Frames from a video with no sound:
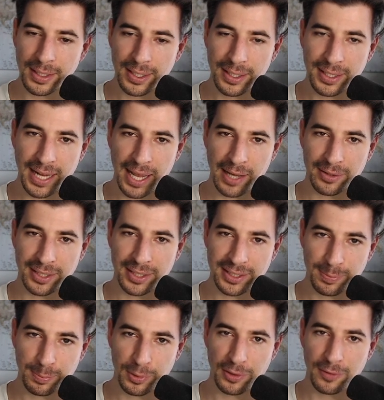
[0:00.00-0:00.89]
Now,
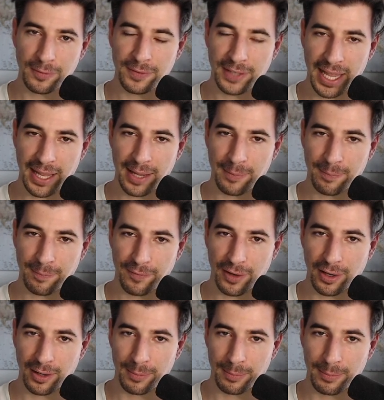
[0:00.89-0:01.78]
this move came
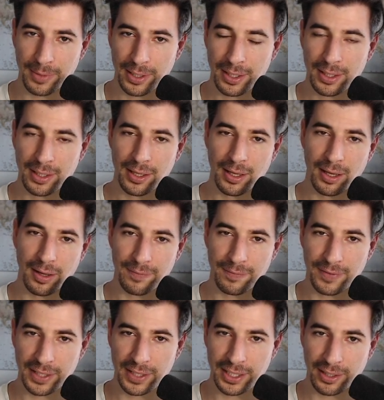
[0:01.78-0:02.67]
from a
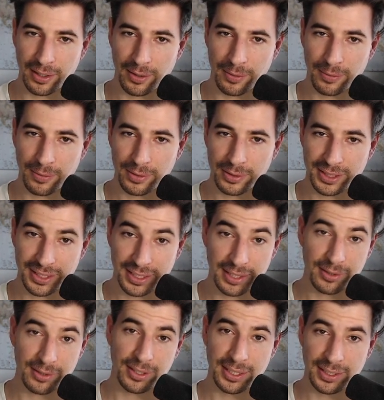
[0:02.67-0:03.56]
video
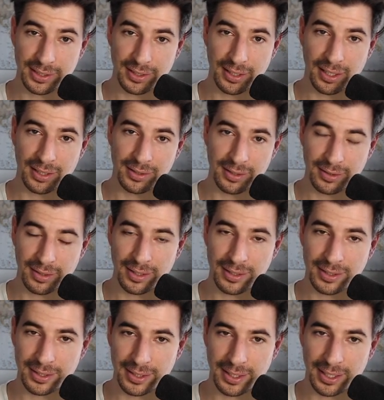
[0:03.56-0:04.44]
series on the
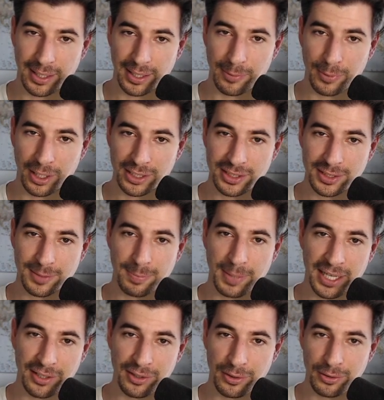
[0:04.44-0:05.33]
London that I watched
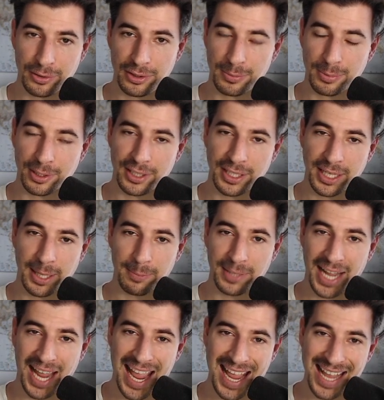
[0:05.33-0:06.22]
by a YouTuber named
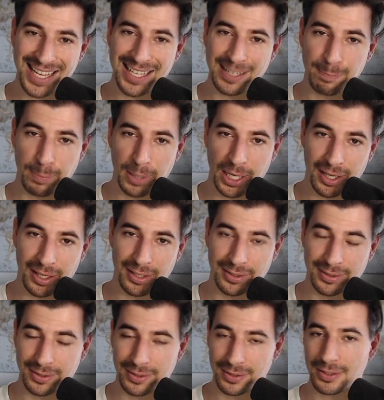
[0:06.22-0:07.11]
Hanging
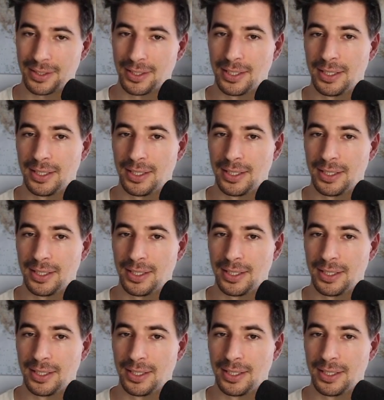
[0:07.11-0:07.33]
Pawns.